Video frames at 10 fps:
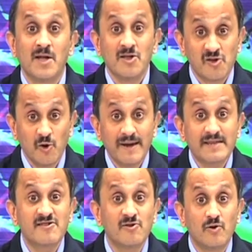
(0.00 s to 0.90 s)
So much
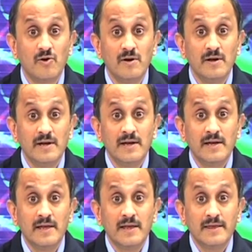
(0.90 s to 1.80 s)
so
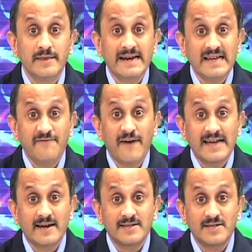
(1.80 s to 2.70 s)
that if I
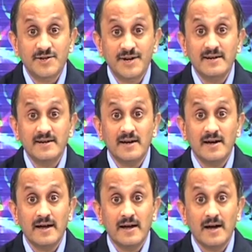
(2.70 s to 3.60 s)
construct
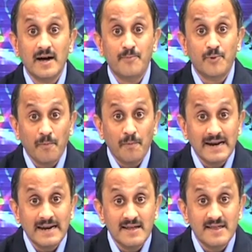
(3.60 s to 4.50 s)
a
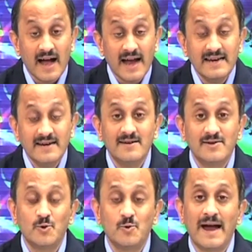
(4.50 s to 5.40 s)
properly designed
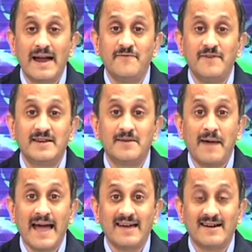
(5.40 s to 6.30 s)
2-band filter
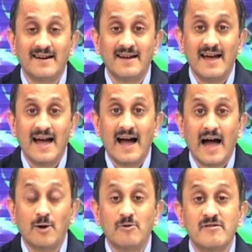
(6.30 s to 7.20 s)
bank,
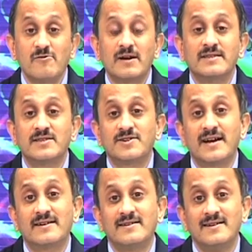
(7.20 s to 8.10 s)
I also
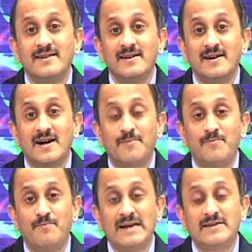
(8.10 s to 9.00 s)
construct a
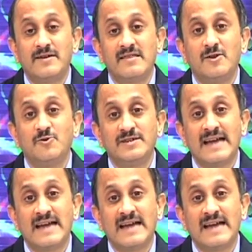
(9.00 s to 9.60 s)
multi-resolution